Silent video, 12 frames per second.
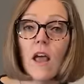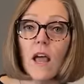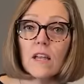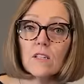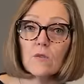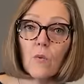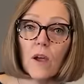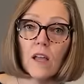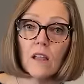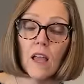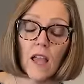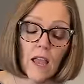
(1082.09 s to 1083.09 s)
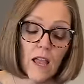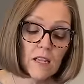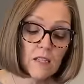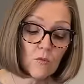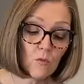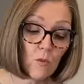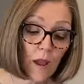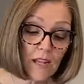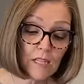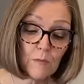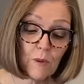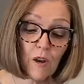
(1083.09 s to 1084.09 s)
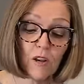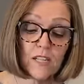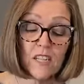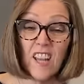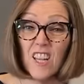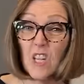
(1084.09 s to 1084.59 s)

as well as raspberries.